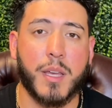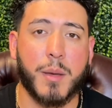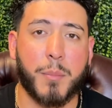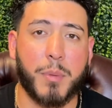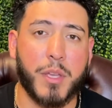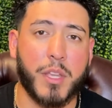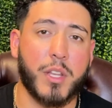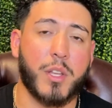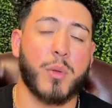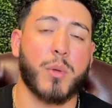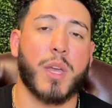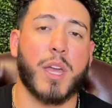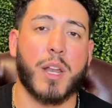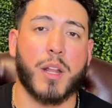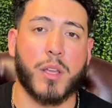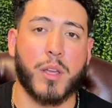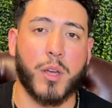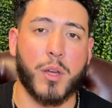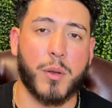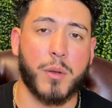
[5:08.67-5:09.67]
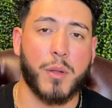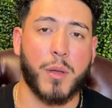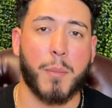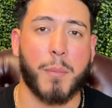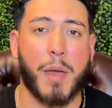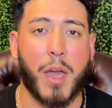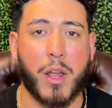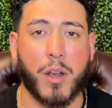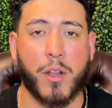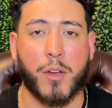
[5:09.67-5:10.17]
but you do get a good
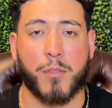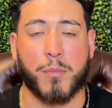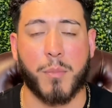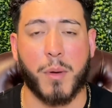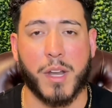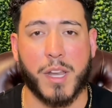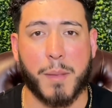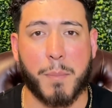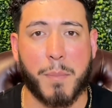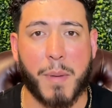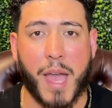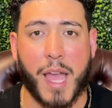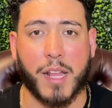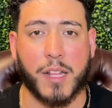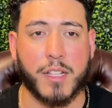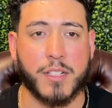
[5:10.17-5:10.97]
amount of money back.